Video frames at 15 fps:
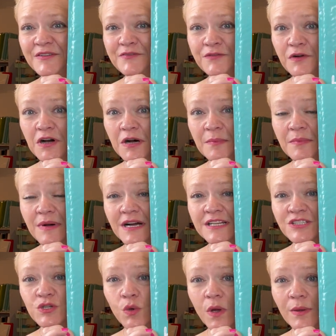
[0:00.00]
from
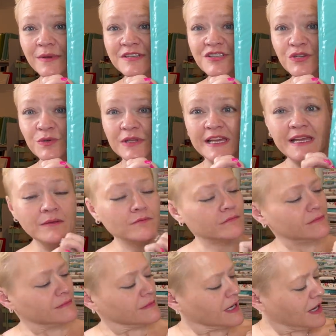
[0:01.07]
Joy with Julie.
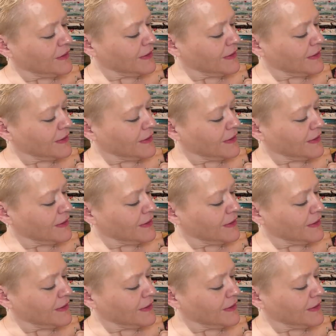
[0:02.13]
Oh,